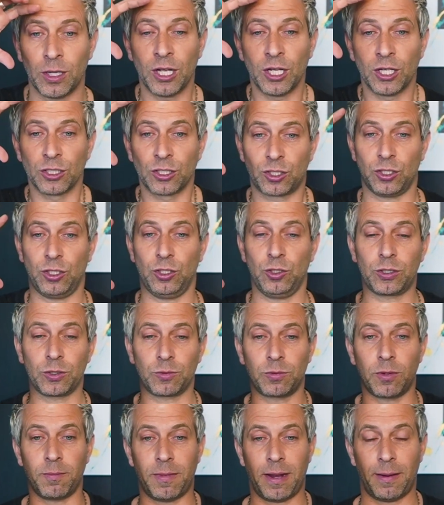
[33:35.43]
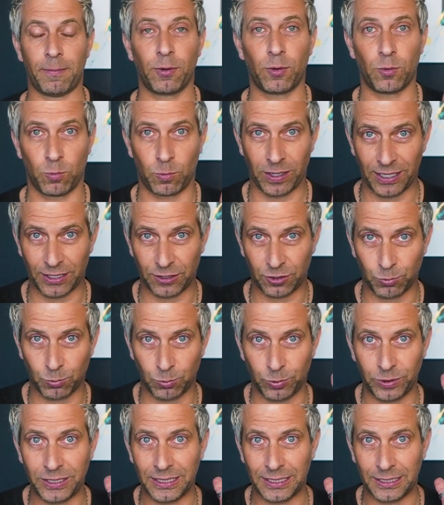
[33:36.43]
so you could remember what is
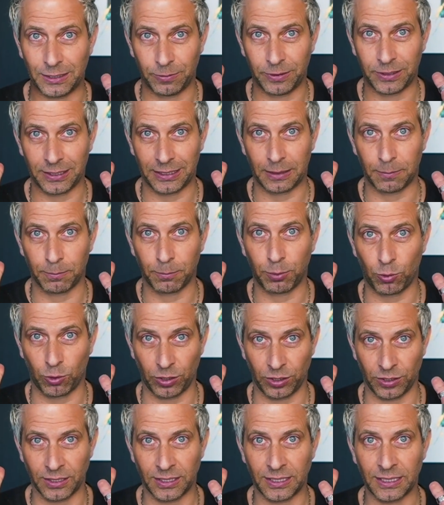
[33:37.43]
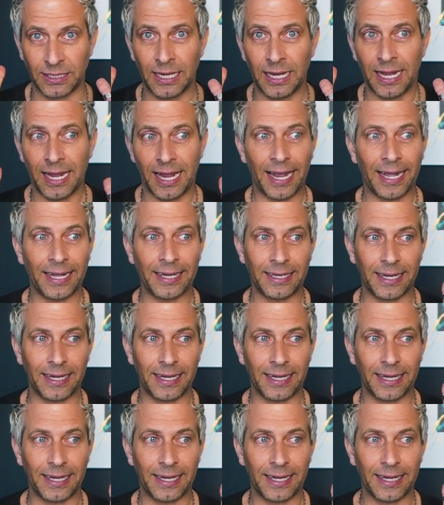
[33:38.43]
really, really important. And,